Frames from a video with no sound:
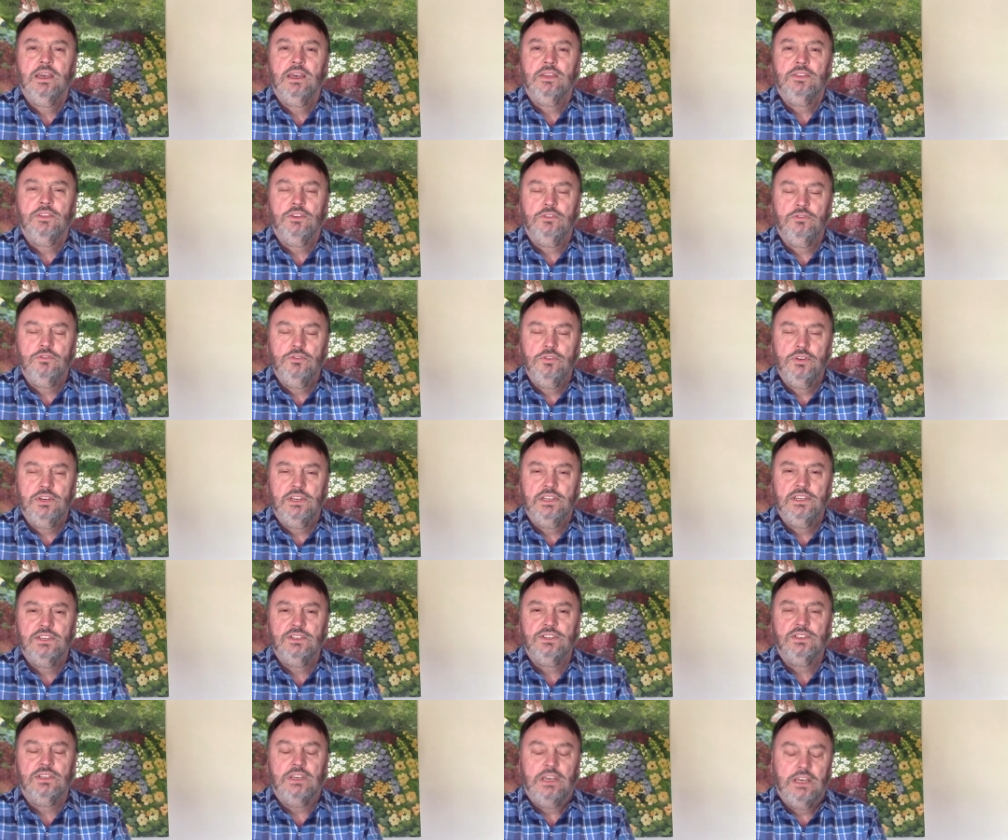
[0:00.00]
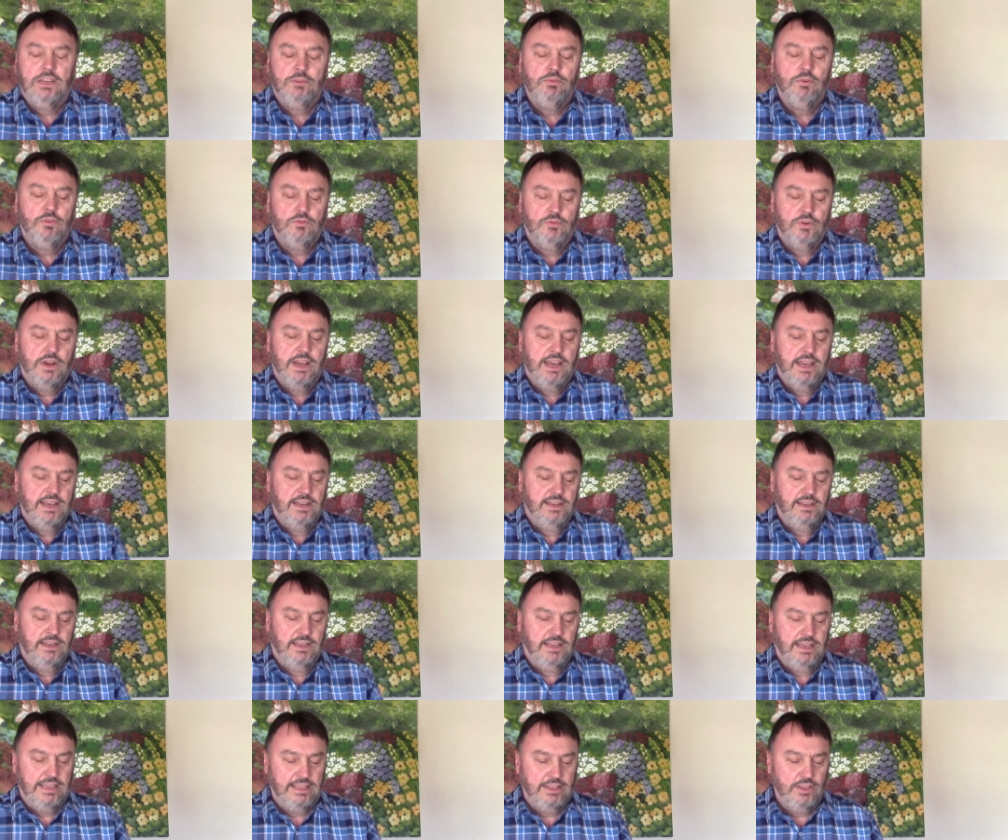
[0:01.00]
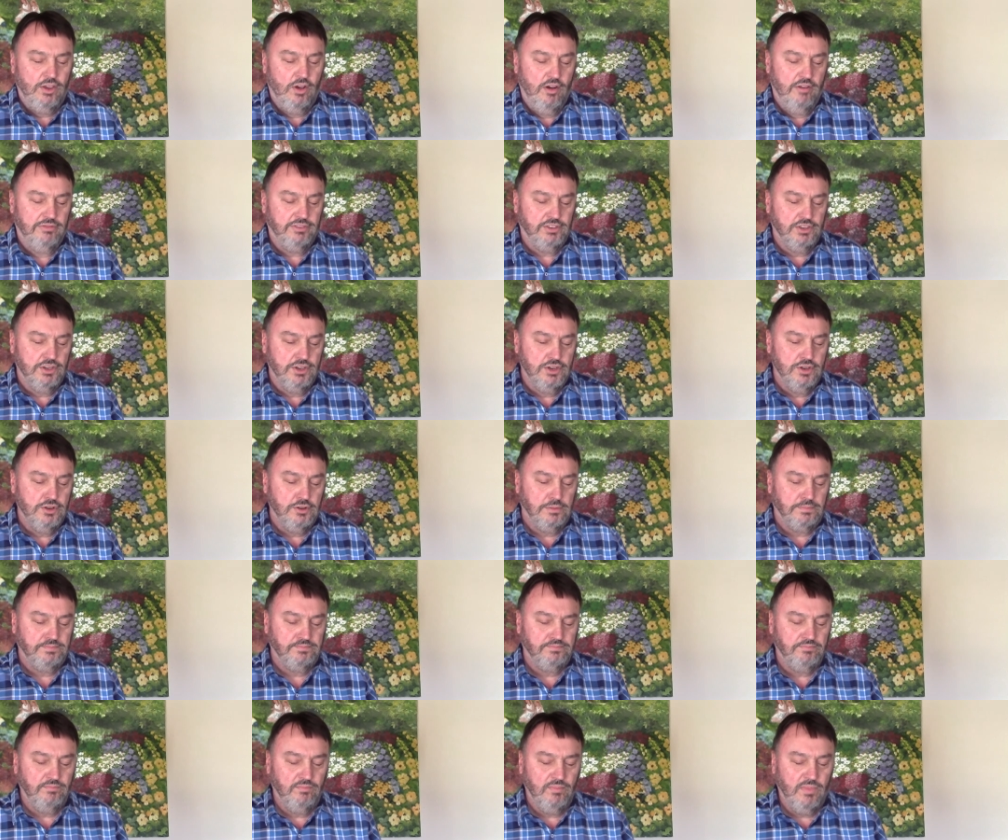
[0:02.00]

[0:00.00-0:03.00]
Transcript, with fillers: the rule is it will rain in the afternoon.